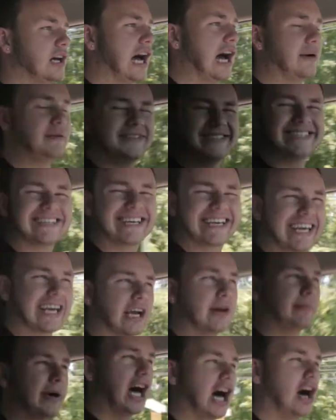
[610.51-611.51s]
I was
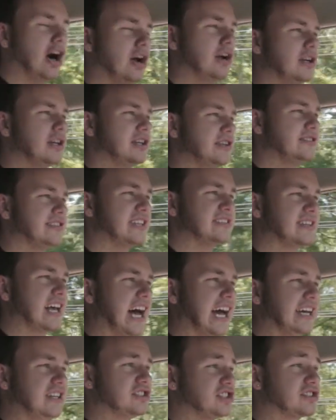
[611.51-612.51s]
thinking about since
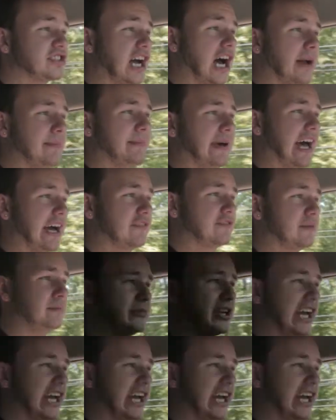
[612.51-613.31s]
I just got back from